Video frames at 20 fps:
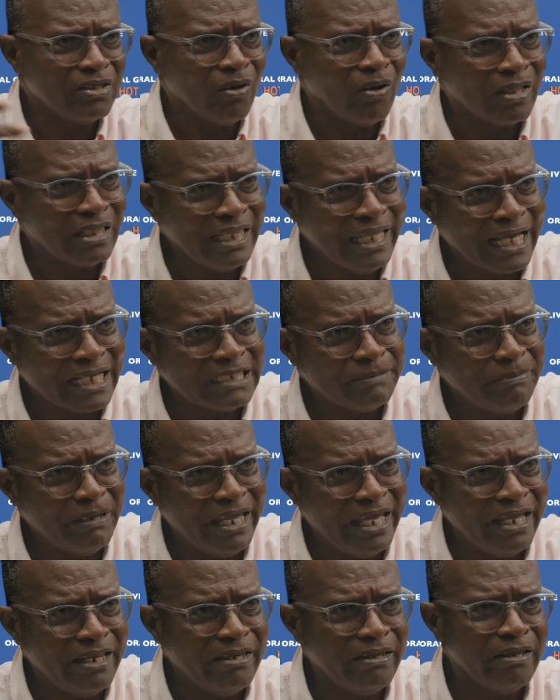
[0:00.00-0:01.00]
Utley
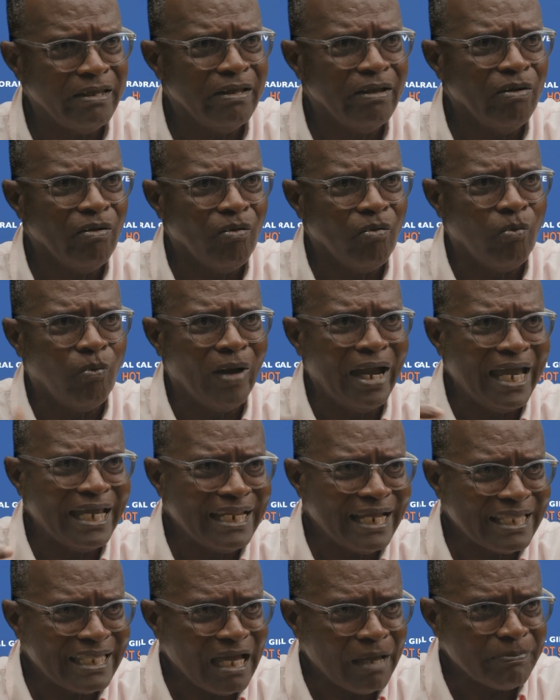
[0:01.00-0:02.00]
explained why
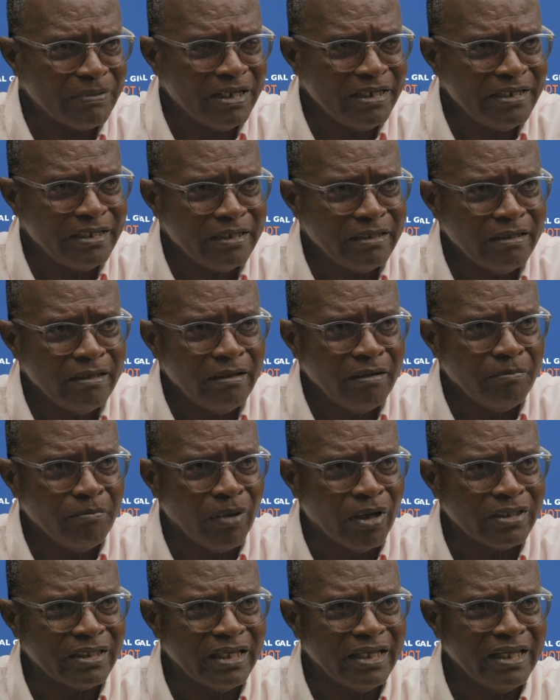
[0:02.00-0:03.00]
that happened,
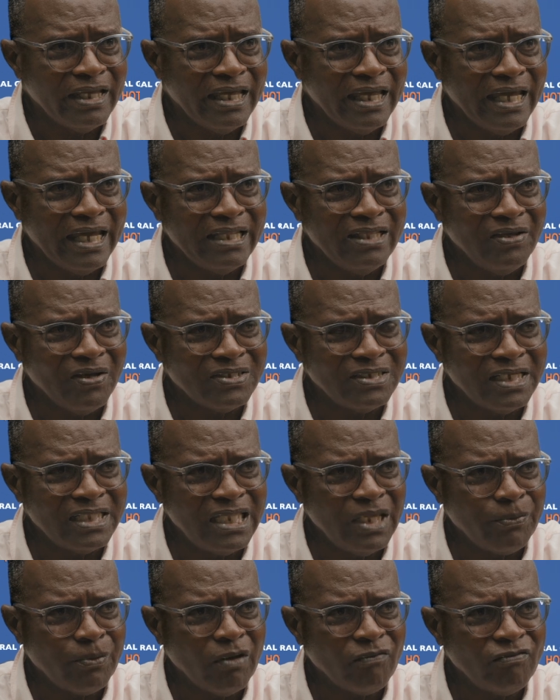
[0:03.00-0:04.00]
but it doesn't
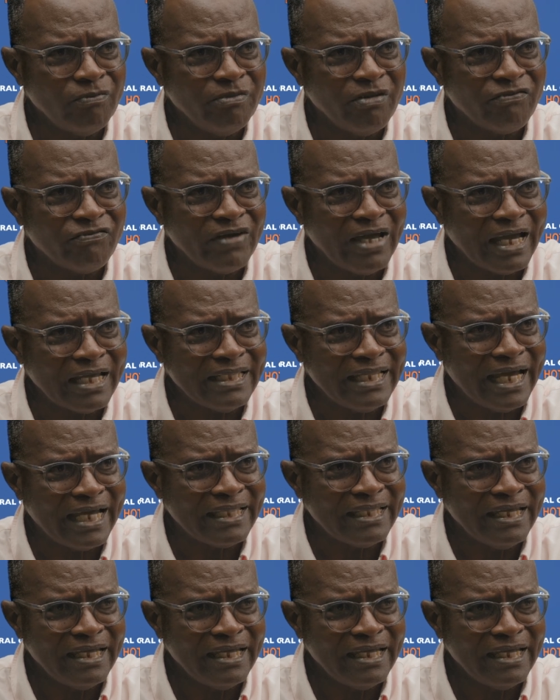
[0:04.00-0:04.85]
take away from the fact that